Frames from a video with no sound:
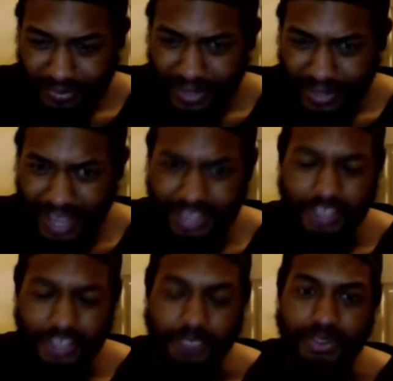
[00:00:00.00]
the
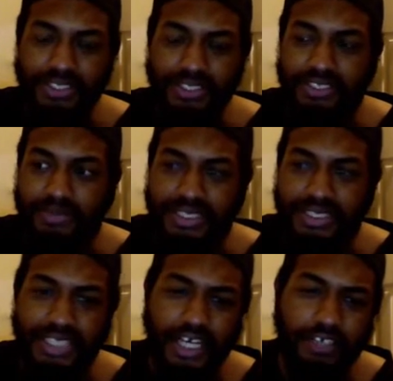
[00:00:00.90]
Ghostbusters
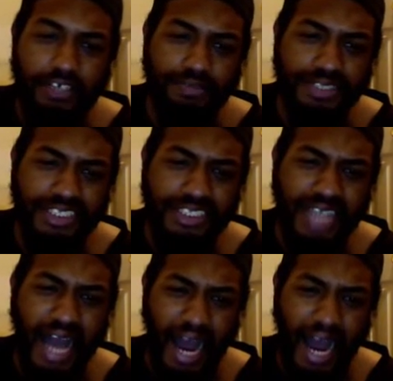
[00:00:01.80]
themselves,
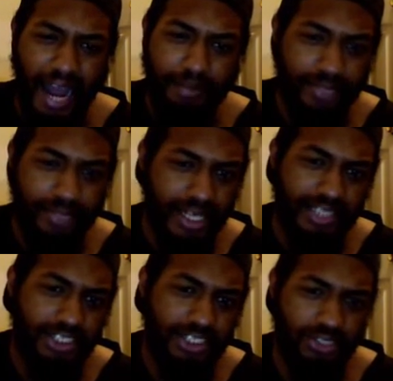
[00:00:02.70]
I'm not
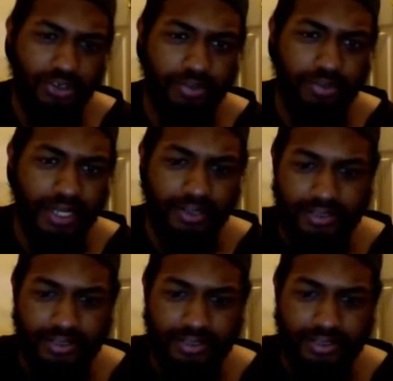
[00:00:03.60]
sure about.